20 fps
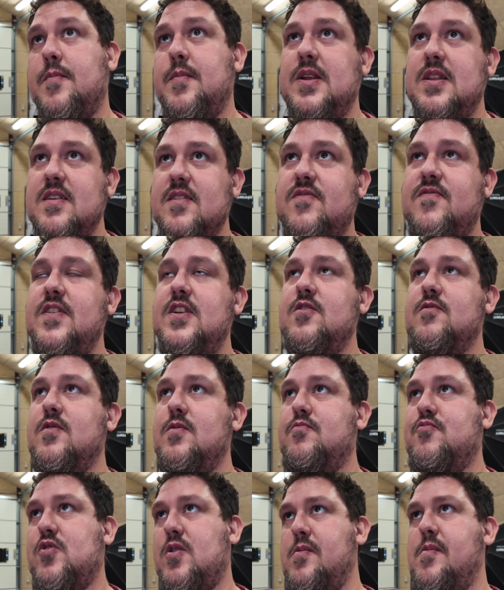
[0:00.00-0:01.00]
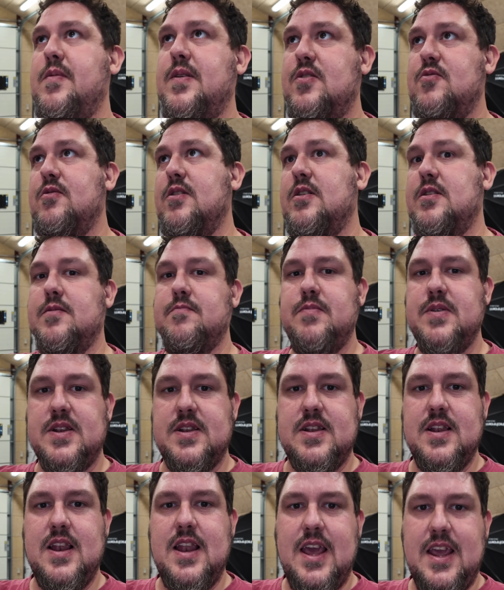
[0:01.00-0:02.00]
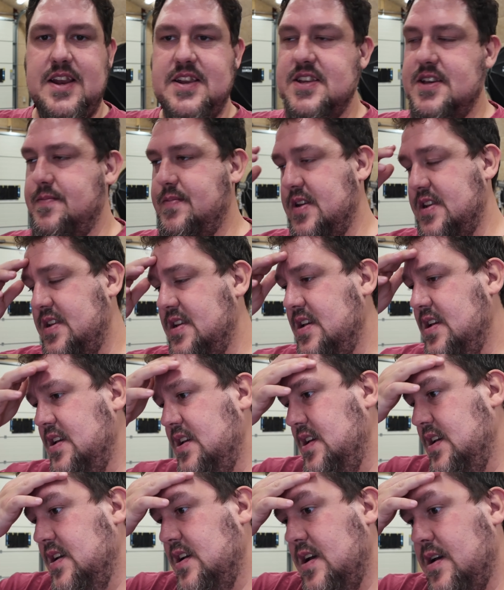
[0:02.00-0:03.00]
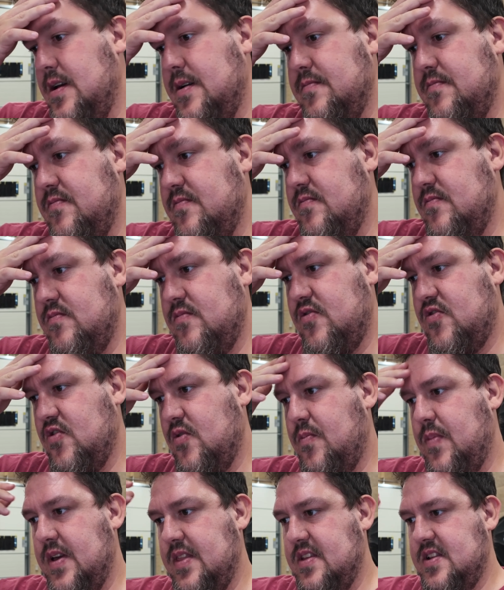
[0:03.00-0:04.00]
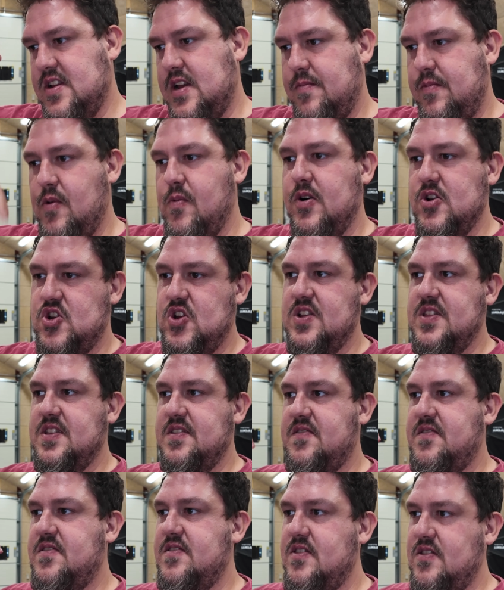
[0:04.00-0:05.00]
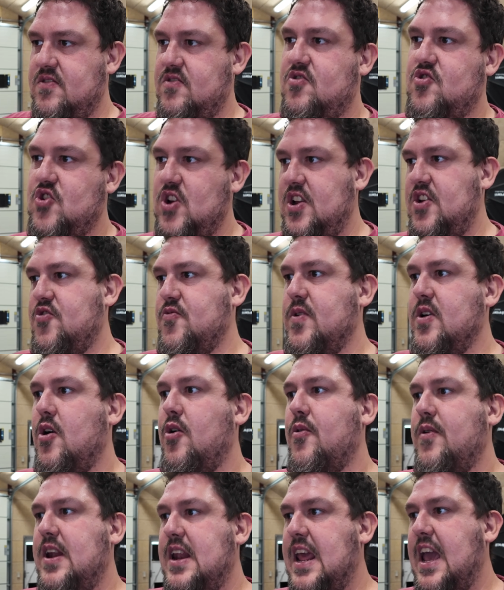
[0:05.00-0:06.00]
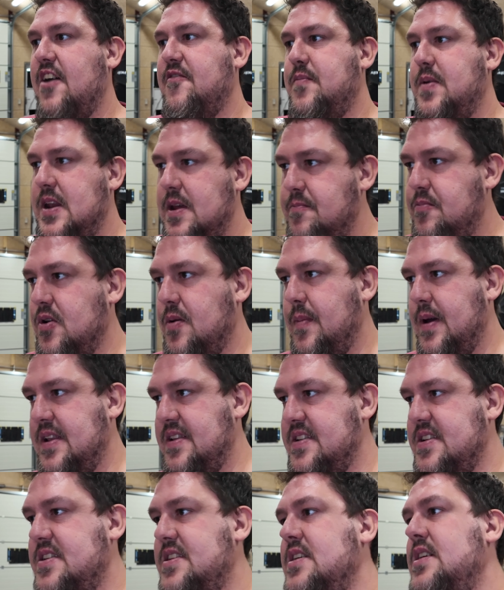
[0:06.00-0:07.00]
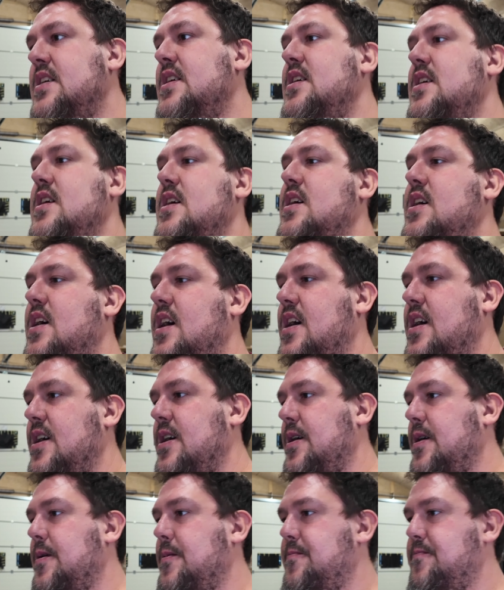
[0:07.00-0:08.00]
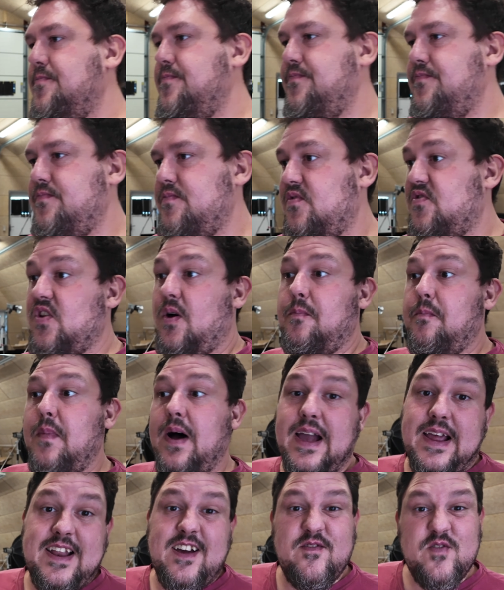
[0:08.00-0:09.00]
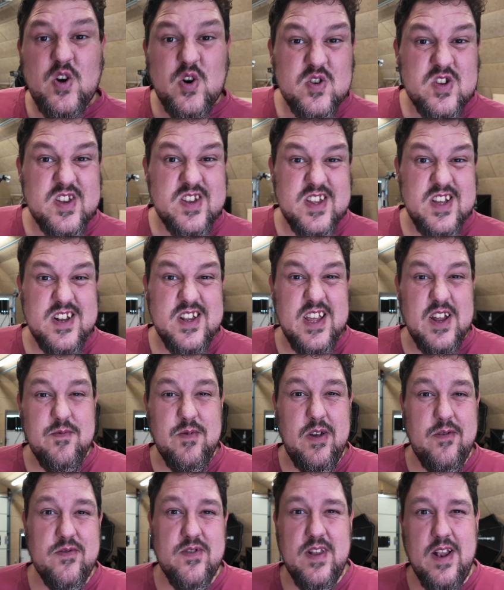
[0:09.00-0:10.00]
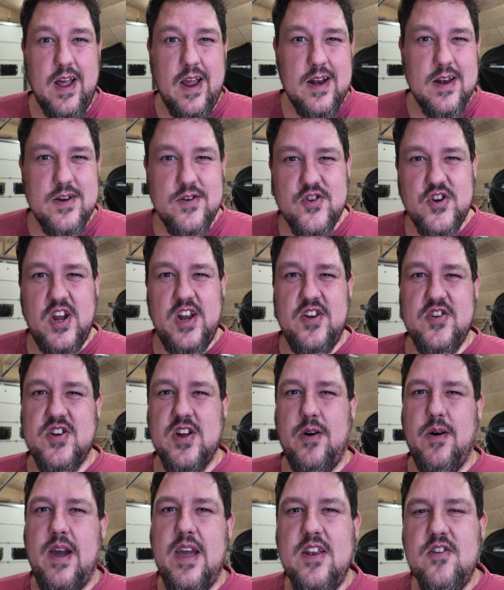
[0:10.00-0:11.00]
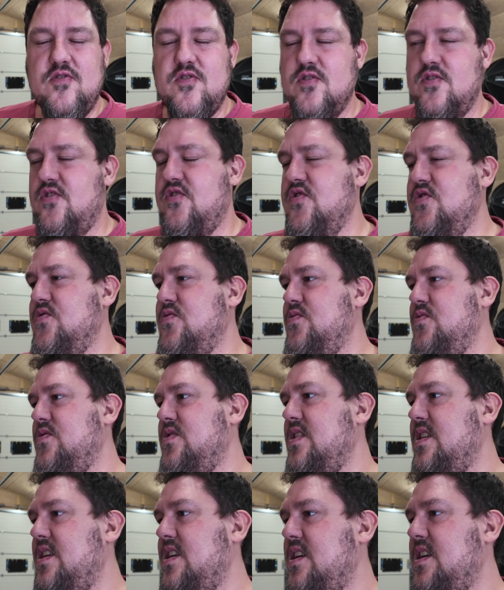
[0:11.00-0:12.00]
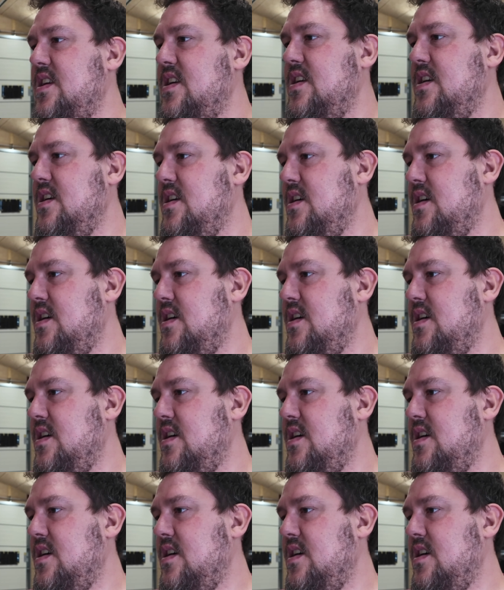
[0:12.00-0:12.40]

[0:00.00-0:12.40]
I mean, this video will probably go out a bit later, but so by the time you're watching this change will already have been implemented. Some might have noticed it, that we have slightly changed our intro to the